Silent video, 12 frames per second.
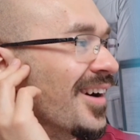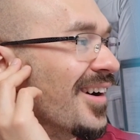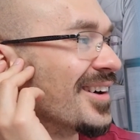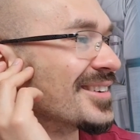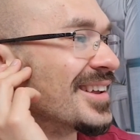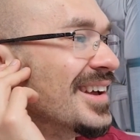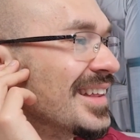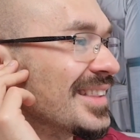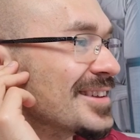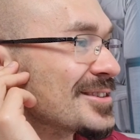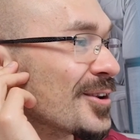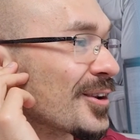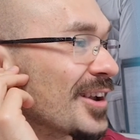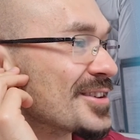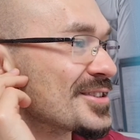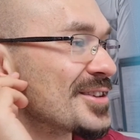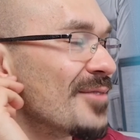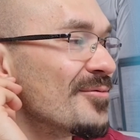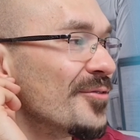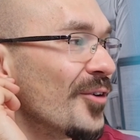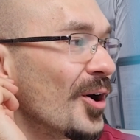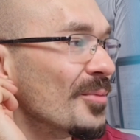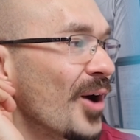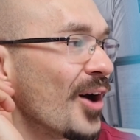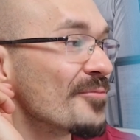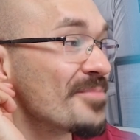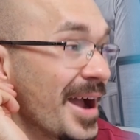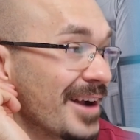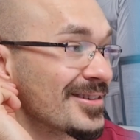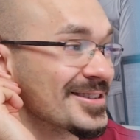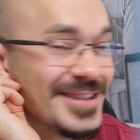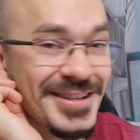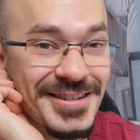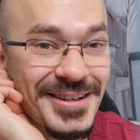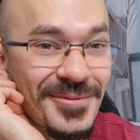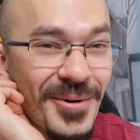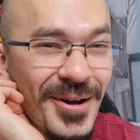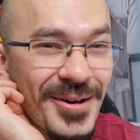God. These look like some form of parasitic